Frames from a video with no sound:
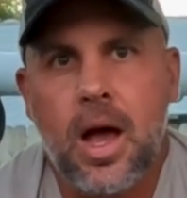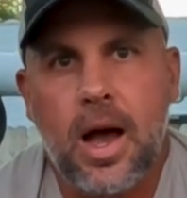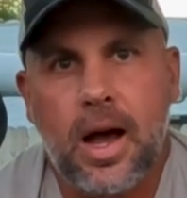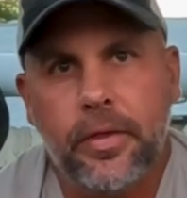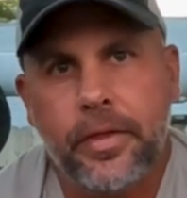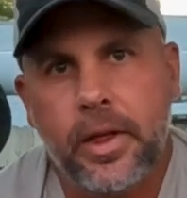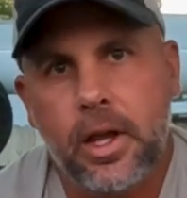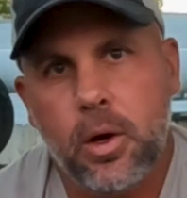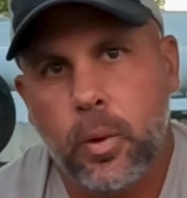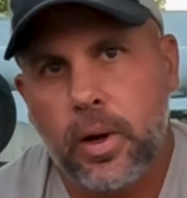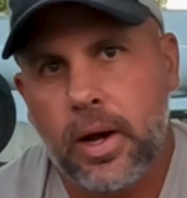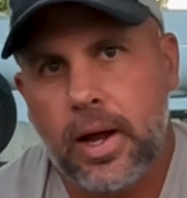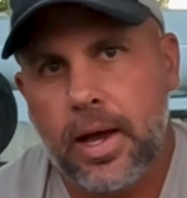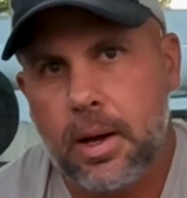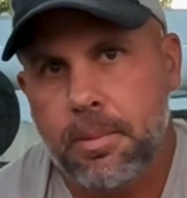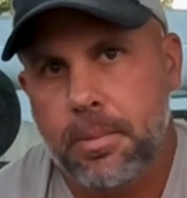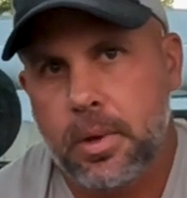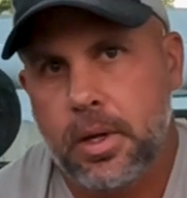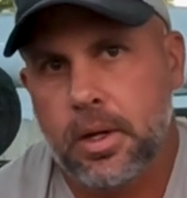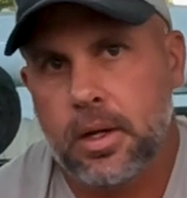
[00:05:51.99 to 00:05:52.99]
I think what
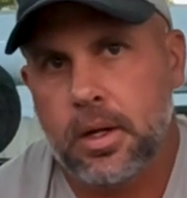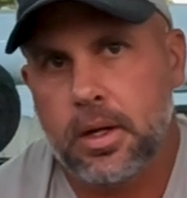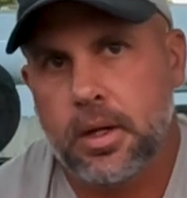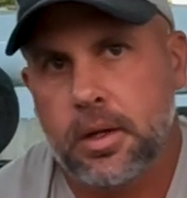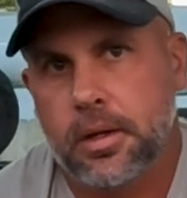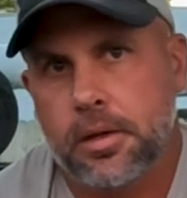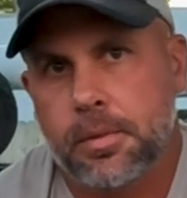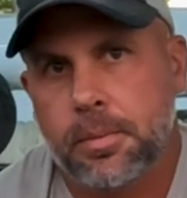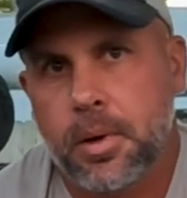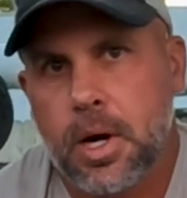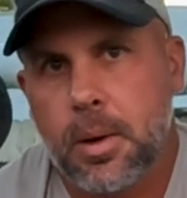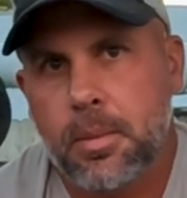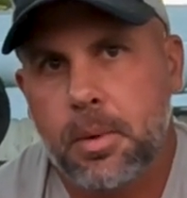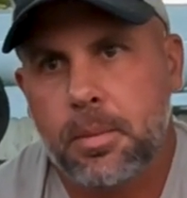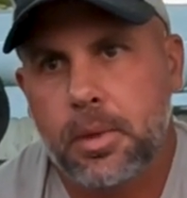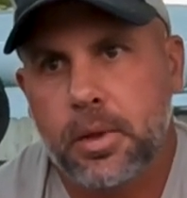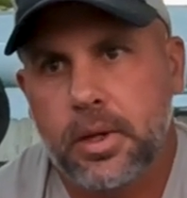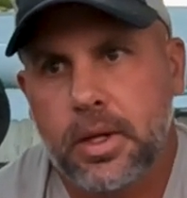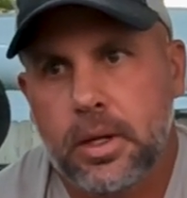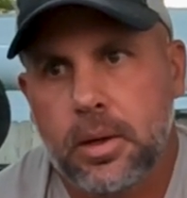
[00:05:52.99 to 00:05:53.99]
happened is
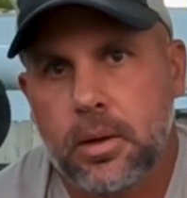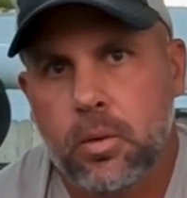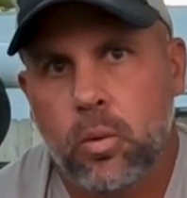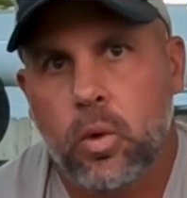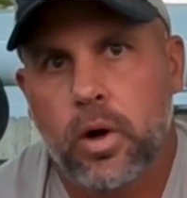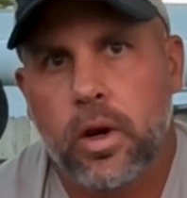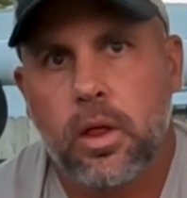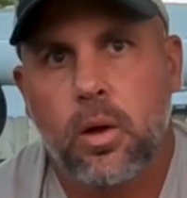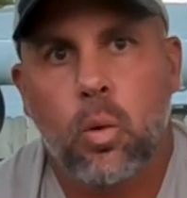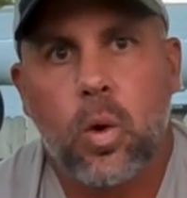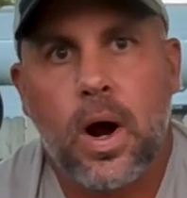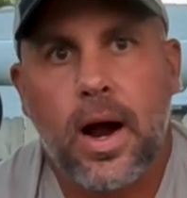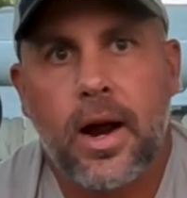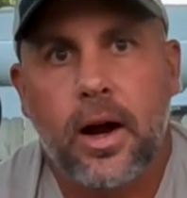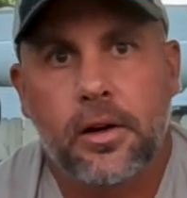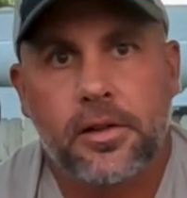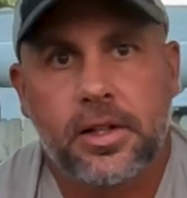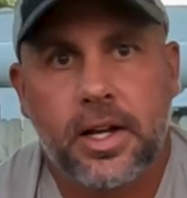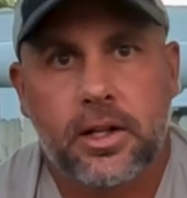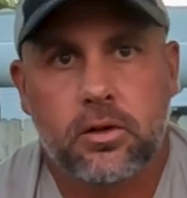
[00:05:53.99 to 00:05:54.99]
probably one of the
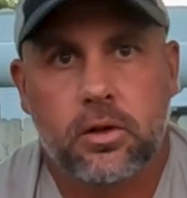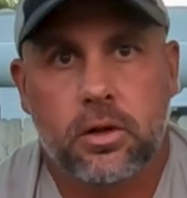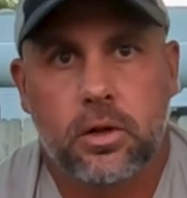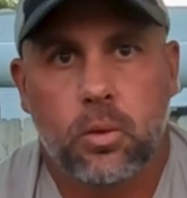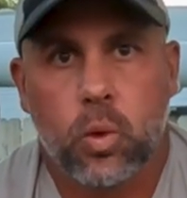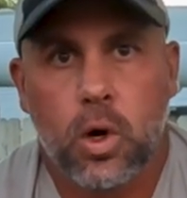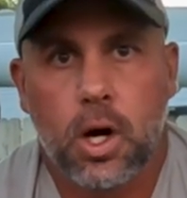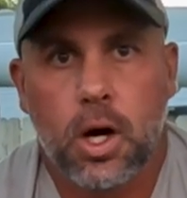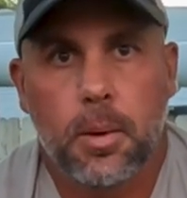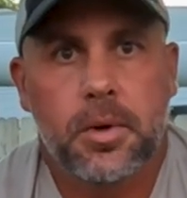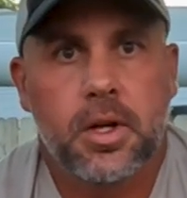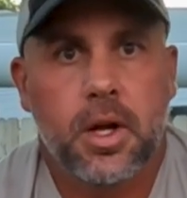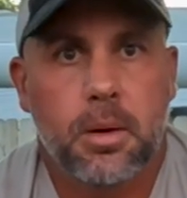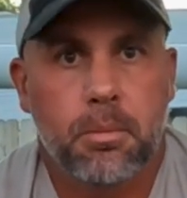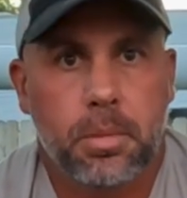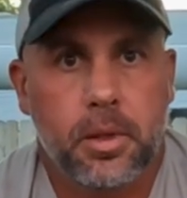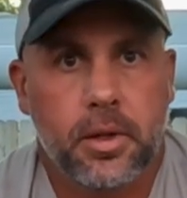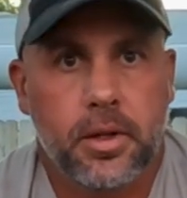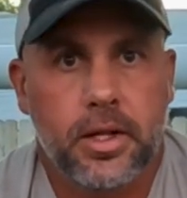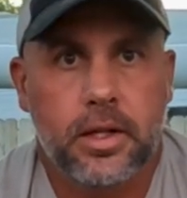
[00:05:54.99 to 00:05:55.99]
wires actually rubbed
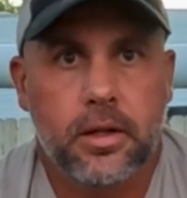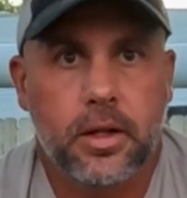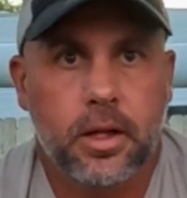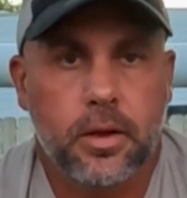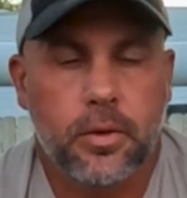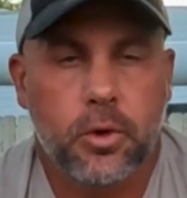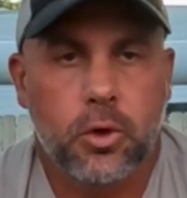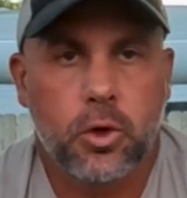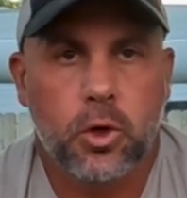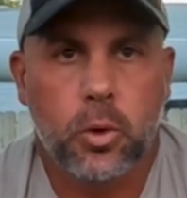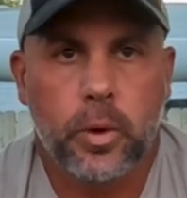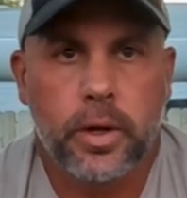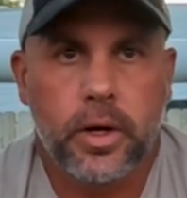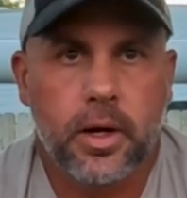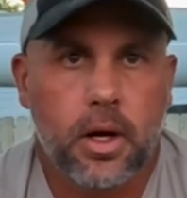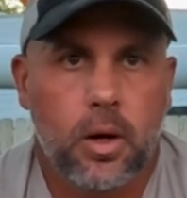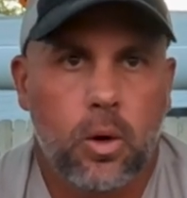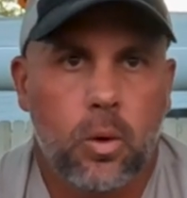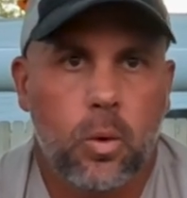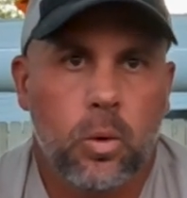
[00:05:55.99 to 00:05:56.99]
completely through and
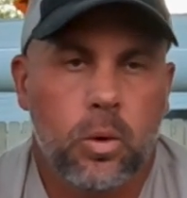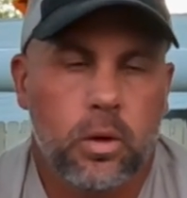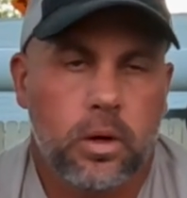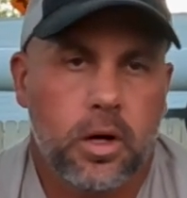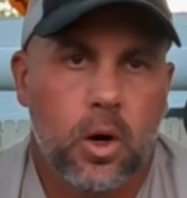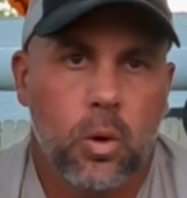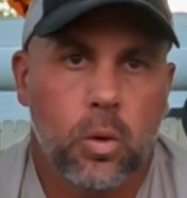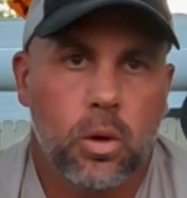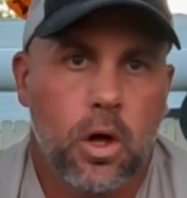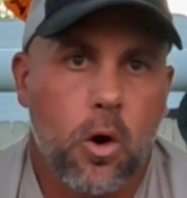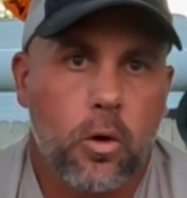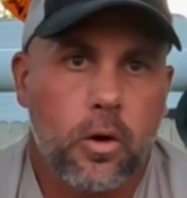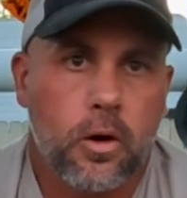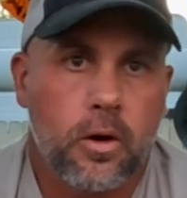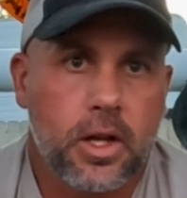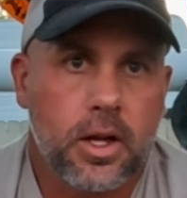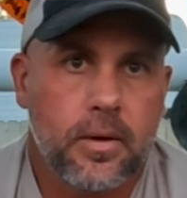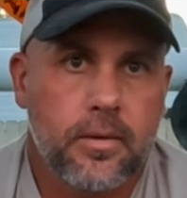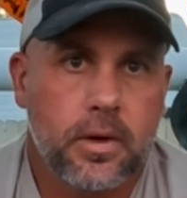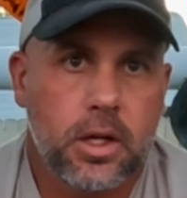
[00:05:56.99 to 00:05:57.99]
no longer
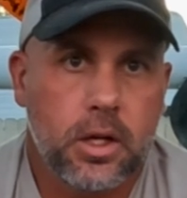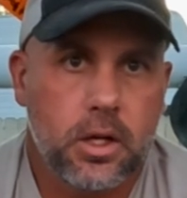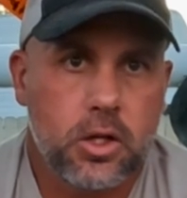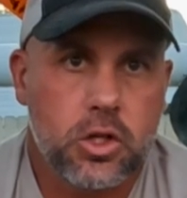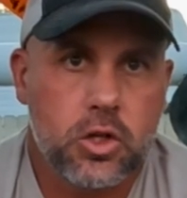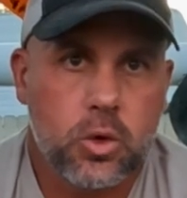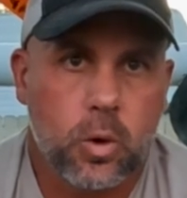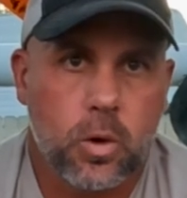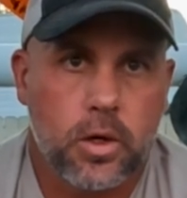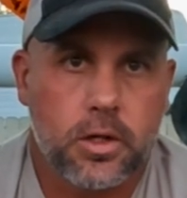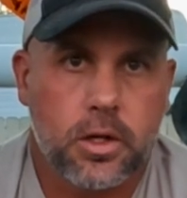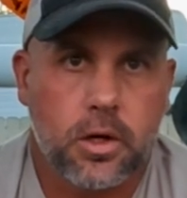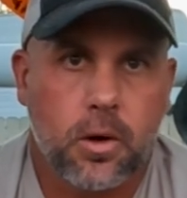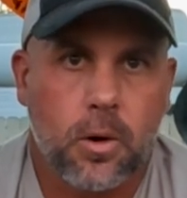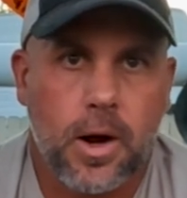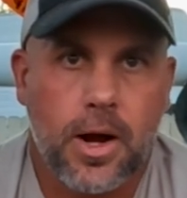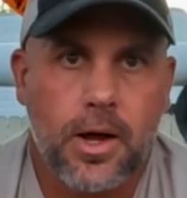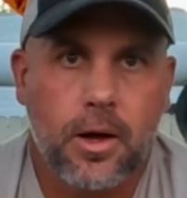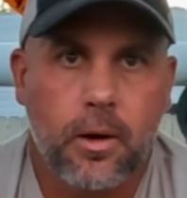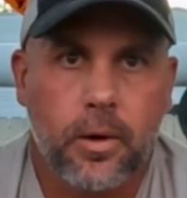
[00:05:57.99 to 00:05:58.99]
giving you a short to
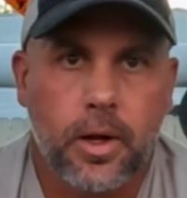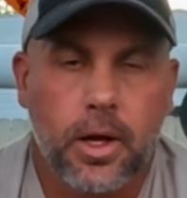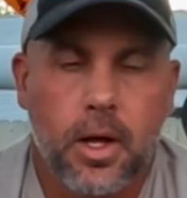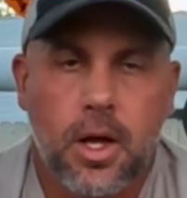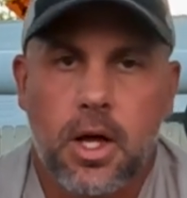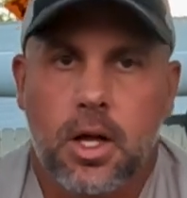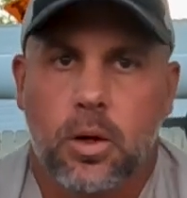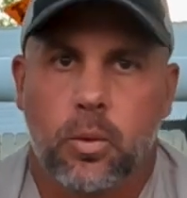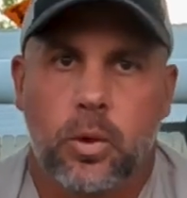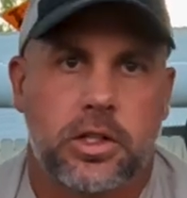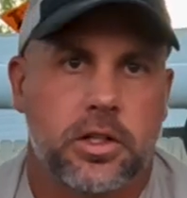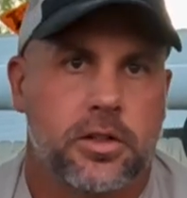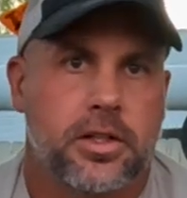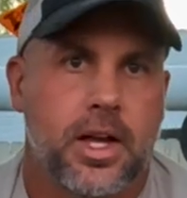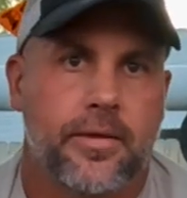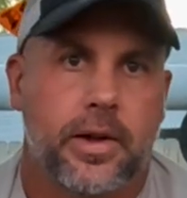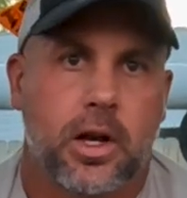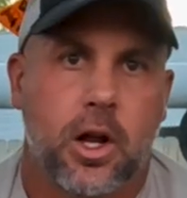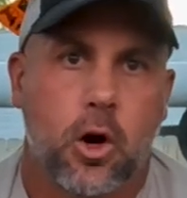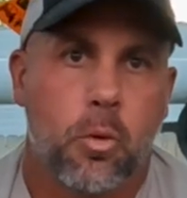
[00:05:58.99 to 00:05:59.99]
ground. We just
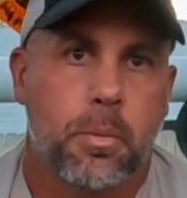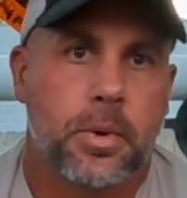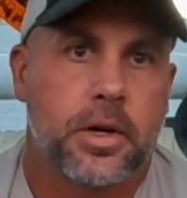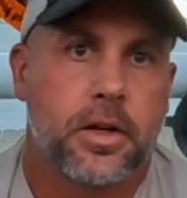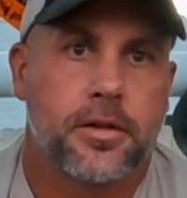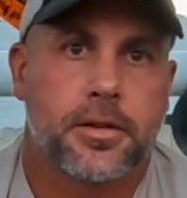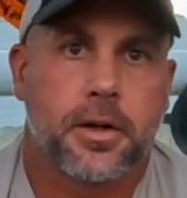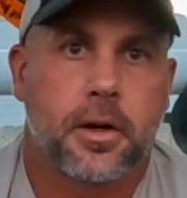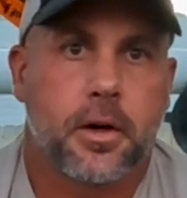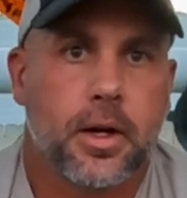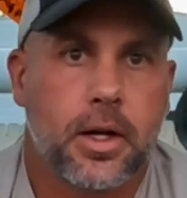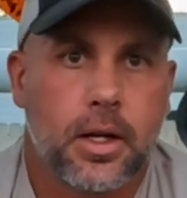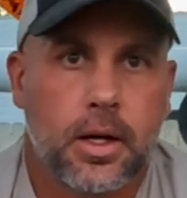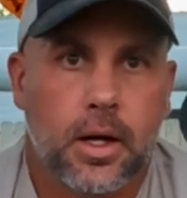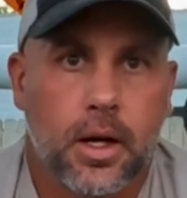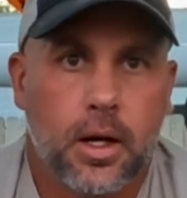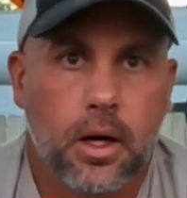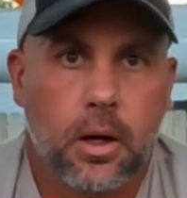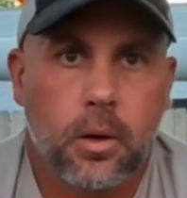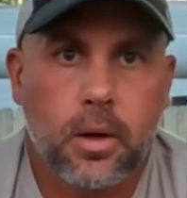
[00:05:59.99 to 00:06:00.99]
have an open
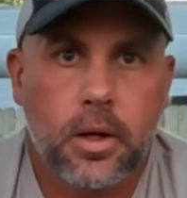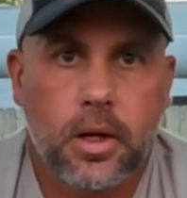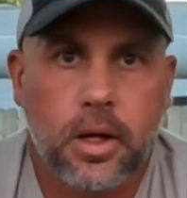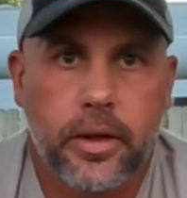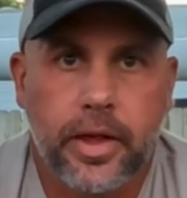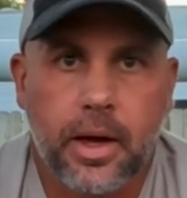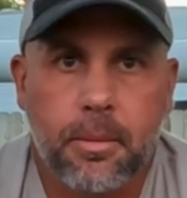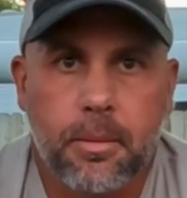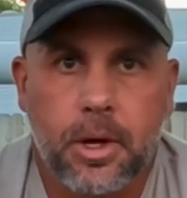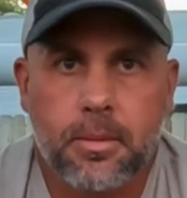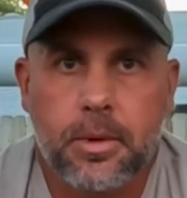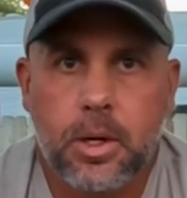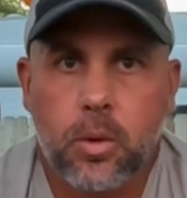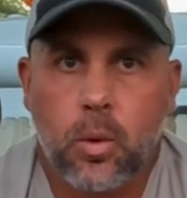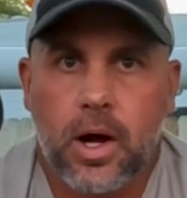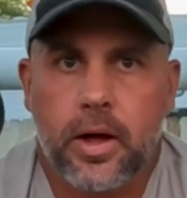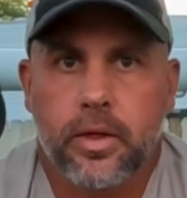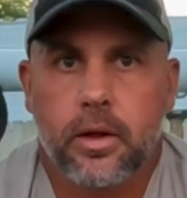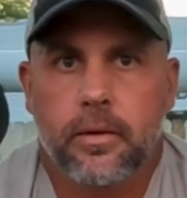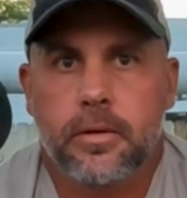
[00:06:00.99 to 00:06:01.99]
circuit now, and that may be
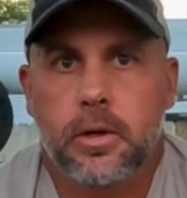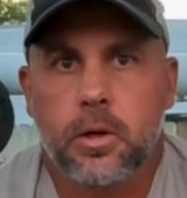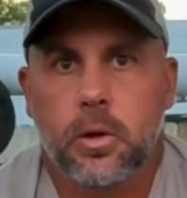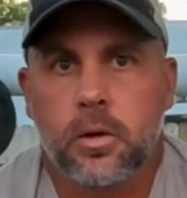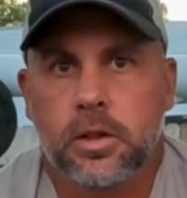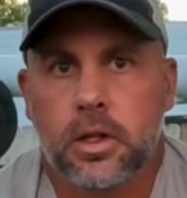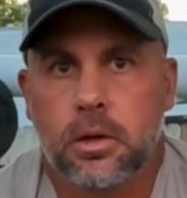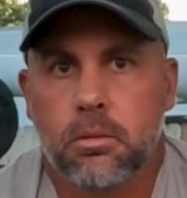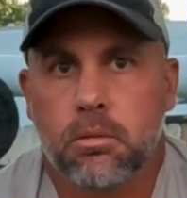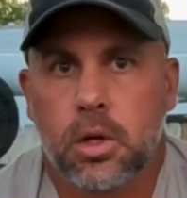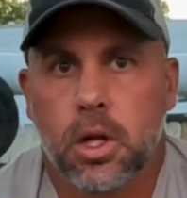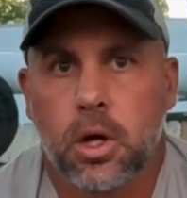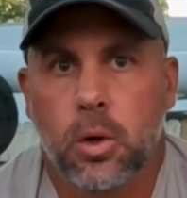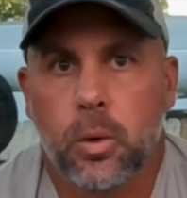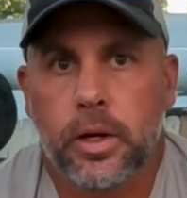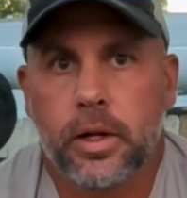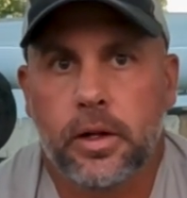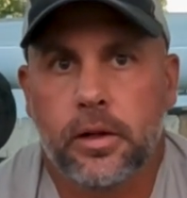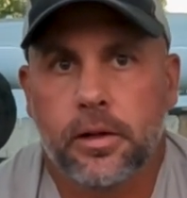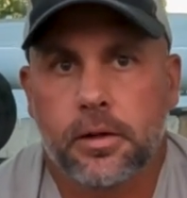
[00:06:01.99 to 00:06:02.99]
why the fuse isn't blowing.